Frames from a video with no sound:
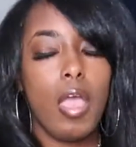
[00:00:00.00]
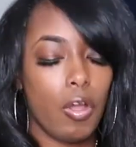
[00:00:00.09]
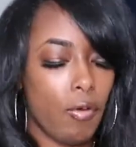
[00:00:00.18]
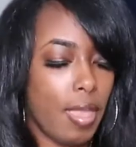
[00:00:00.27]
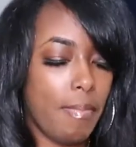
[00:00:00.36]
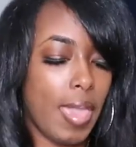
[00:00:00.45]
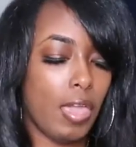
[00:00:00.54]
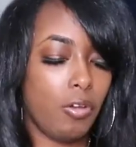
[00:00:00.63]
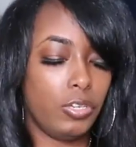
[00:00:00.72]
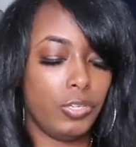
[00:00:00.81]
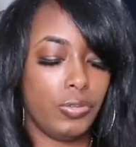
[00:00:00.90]
cran
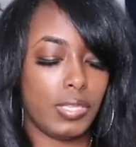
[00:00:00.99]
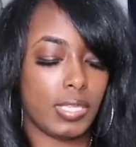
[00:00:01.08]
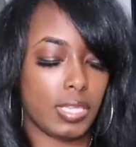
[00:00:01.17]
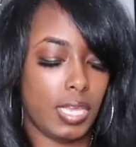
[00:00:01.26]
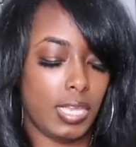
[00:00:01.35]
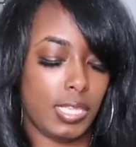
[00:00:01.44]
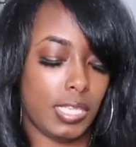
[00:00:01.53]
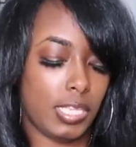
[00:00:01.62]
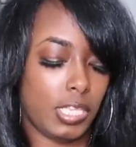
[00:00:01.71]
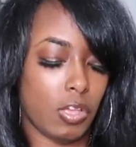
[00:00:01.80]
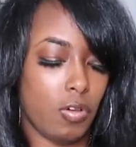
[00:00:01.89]
mango juice. It's
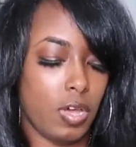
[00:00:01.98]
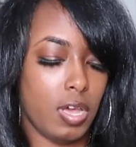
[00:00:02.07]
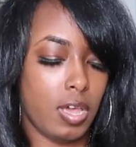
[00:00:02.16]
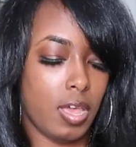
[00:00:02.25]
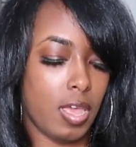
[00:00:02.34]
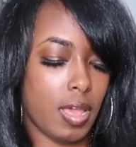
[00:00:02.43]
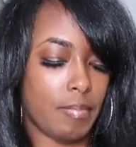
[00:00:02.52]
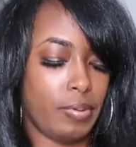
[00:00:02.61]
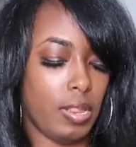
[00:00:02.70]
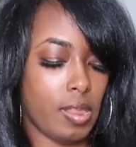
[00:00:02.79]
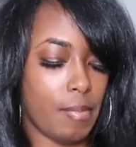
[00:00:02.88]
so good. I'm
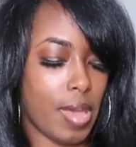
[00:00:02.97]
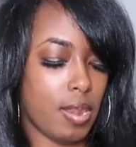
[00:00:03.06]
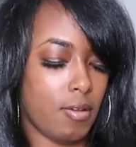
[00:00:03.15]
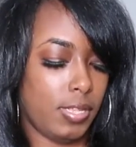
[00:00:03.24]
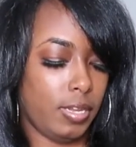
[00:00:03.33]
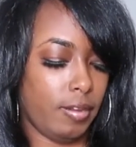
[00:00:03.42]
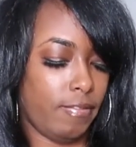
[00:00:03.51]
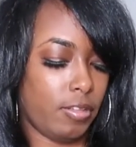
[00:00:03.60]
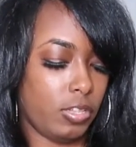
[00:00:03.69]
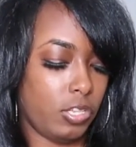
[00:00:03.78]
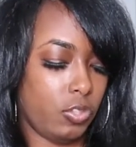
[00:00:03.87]
pulling up my notes here
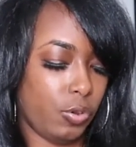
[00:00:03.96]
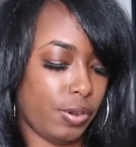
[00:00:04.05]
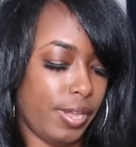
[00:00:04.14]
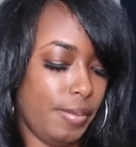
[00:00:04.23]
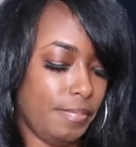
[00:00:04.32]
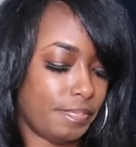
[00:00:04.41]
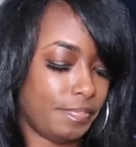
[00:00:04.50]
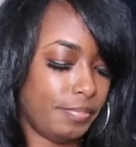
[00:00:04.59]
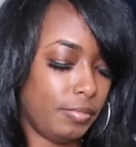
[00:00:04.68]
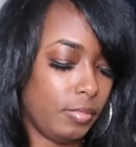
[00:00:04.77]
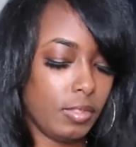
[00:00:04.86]
for the story.
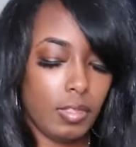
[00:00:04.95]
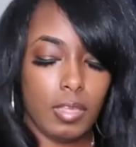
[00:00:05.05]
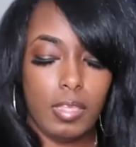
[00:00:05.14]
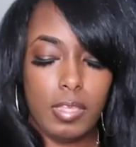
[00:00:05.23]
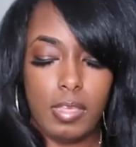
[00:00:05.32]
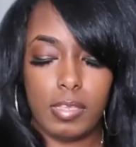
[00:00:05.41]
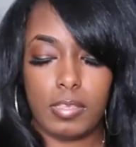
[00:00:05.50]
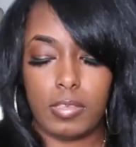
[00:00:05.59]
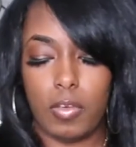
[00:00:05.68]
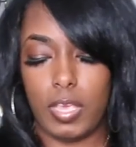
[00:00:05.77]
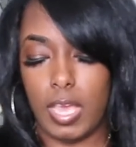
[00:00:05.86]

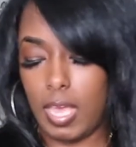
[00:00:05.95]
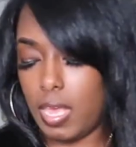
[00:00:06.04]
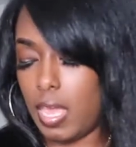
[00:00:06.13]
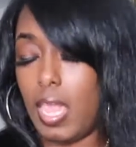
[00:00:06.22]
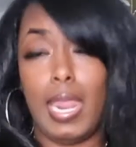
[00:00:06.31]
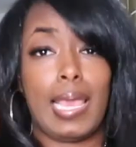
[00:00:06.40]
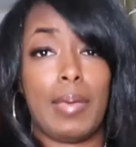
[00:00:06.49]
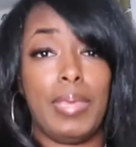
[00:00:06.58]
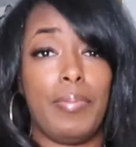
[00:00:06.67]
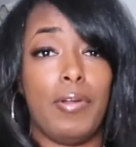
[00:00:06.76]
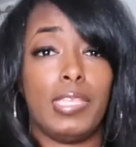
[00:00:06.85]
So yeah, and I got
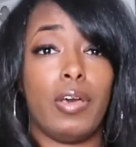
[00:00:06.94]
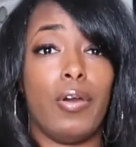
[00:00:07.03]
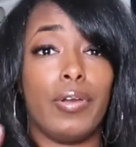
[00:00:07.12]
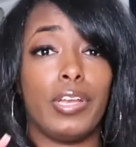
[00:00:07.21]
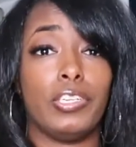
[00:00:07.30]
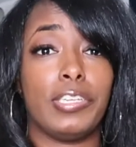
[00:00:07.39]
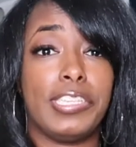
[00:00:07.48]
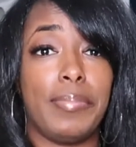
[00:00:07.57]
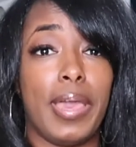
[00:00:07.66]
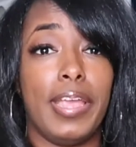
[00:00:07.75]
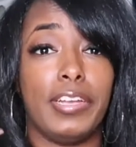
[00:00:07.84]
me a ponytail holder because y'all see
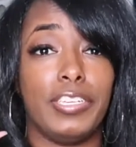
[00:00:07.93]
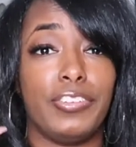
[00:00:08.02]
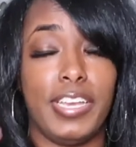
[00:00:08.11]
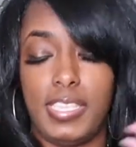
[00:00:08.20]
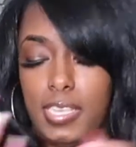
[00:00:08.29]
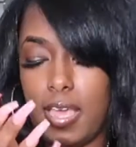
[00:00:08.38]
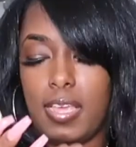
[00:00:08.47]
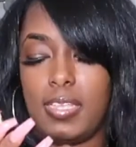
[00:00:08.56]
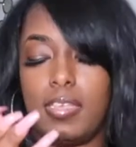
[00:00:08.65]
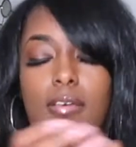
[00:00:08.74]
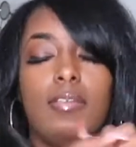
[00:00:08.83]
my hair is straight today.
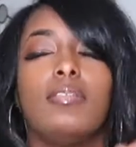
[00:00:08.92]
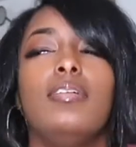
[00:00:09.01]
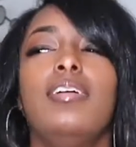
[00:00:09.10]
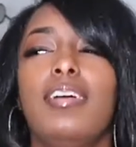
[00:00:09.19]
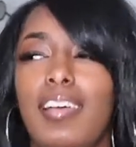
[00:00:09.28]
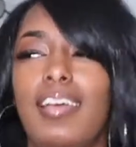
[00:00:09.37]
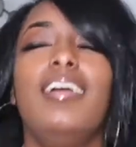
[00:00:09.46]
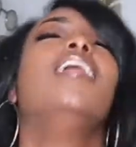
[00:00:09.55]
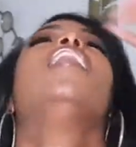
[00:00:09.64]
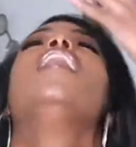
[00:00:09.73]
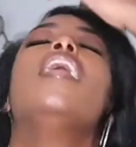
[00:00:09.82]
So
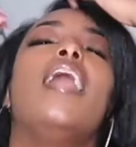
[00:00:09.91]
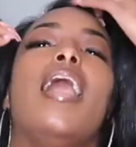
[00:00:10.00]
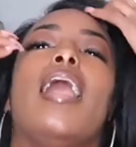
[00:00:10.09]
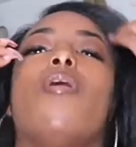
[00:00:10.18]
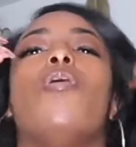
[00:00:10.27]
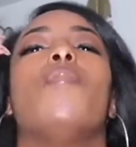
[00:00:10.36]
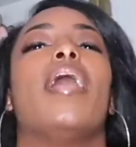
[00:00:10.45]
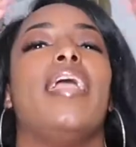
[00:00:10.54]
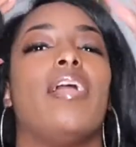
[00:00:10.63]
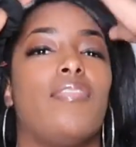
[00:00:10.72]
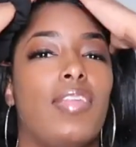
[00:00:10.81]
I don't want my
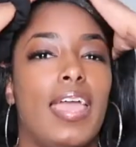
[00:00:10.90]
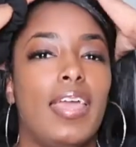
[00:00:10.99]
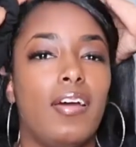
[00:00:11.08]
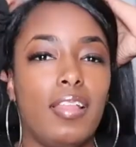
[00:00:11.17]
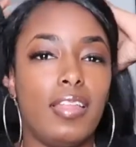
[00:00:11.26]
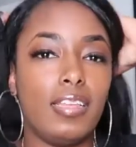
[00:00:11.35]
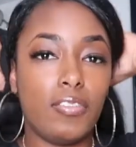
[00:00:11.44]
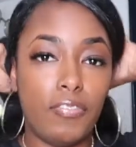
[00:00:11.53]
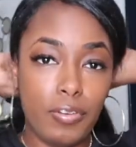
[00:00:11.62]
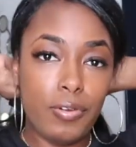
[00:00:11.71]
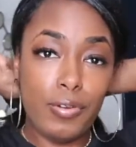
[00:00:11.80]
hair flying all in this
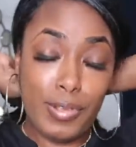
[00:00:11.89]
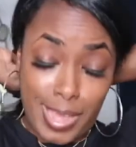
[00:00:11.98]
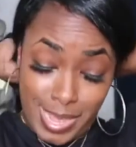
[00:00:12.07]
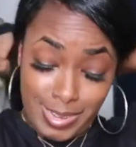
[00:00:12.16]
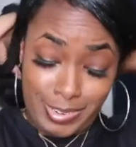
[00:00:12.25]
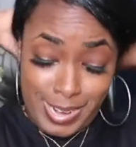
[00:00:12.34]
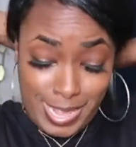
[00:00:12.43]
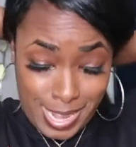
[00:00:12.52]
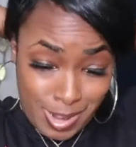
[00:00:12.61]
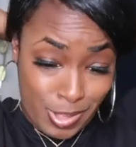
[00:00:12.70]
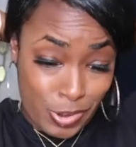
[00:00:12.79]
food, and I ain't trying to
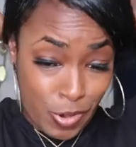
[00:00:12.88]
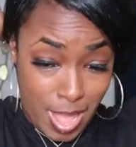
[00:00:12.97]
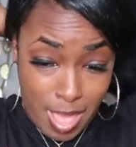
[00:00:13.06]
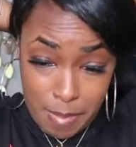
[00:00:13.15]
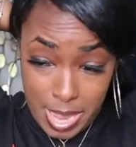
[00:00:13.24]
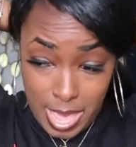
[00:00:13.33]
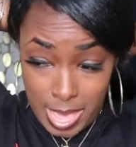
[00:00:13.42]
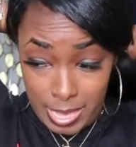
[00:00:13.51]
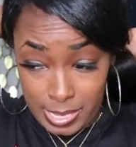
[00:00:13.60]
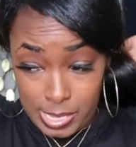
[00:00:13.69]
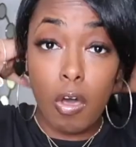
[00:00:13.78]
get no crab
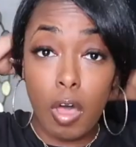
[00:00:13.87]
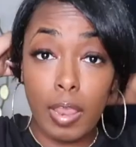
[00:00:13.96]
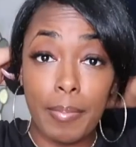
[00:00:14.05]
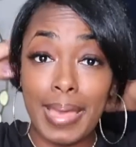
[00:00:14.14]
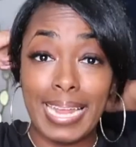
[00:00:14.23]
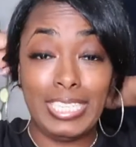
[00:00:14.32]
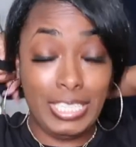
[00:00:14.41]
legs all in my